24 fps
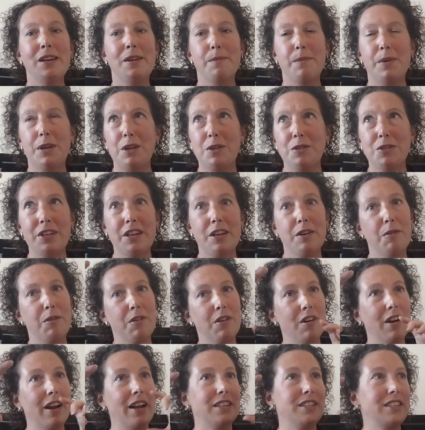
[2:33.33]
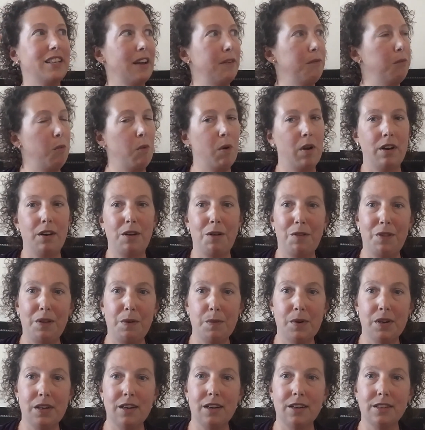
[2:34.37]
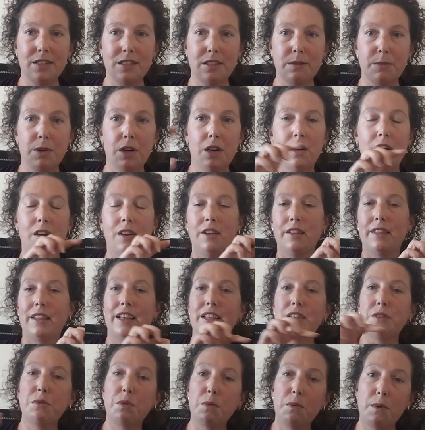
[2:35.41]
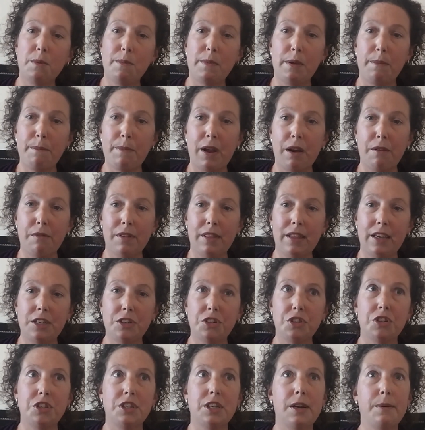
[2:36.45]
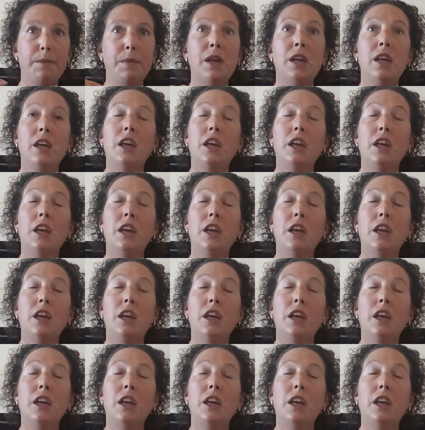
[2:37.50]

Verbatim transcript: But usually an order has to have one and only one customer. That's what we mean by relationship.